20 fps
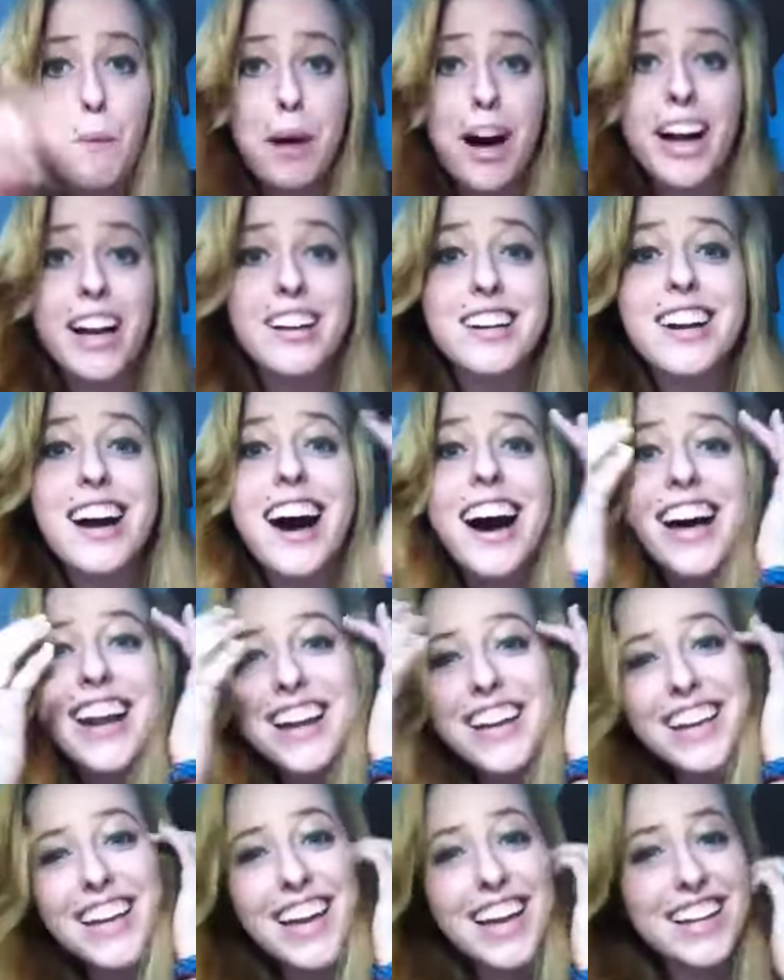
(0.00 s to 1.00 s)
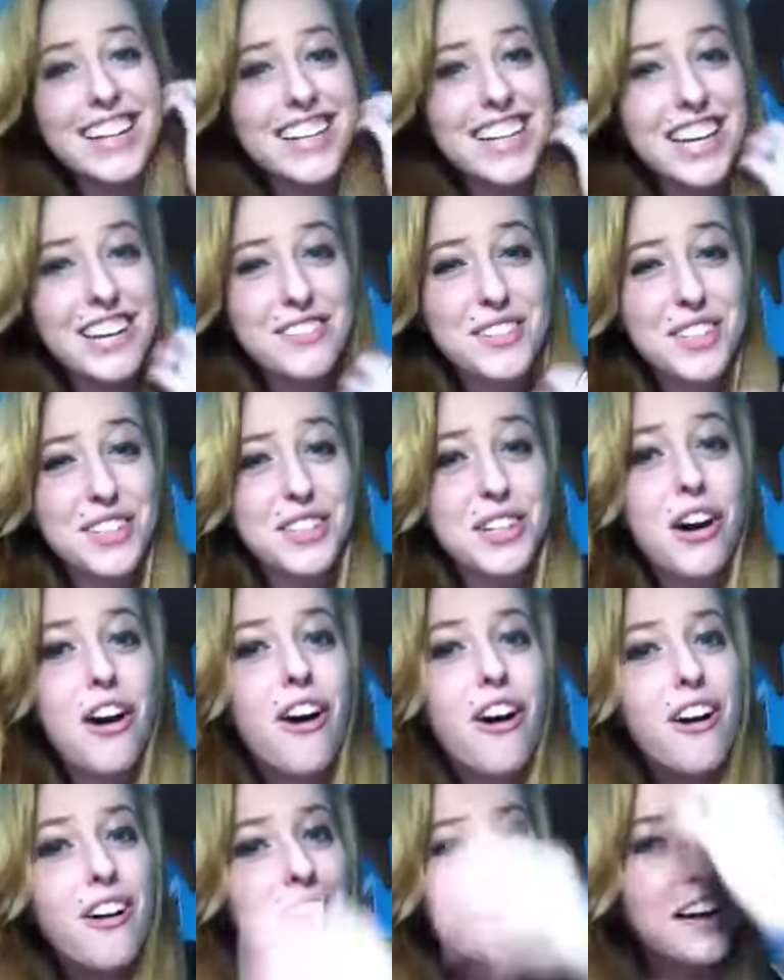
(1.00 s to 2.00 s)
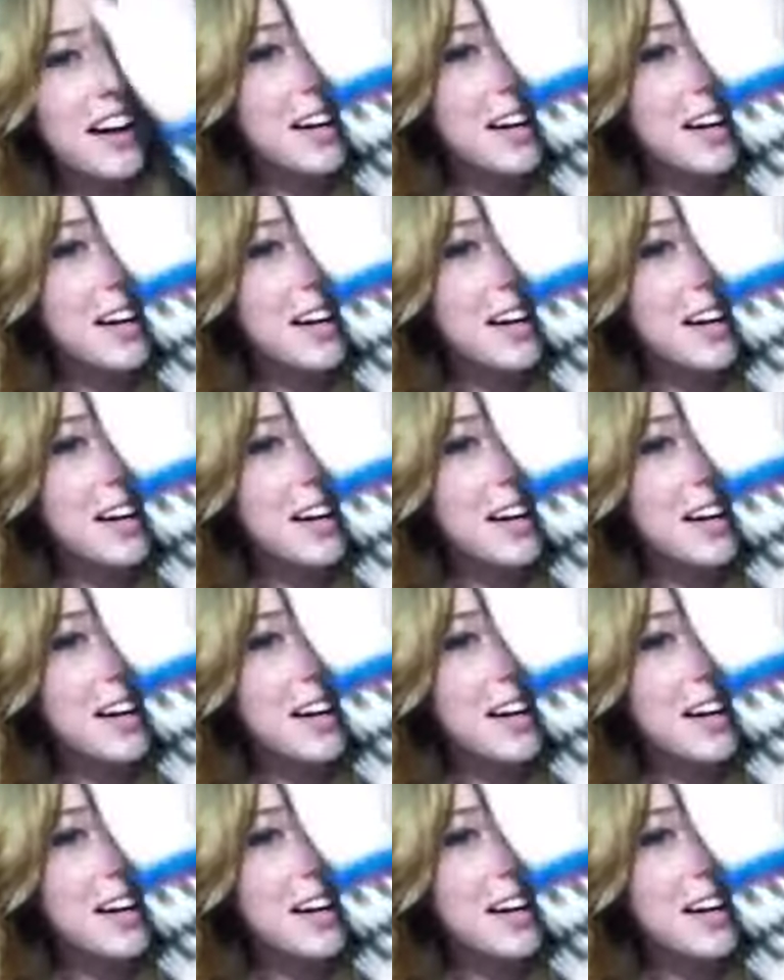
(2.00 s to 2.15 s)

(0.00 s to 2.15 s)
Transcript: my god, I can't even talk.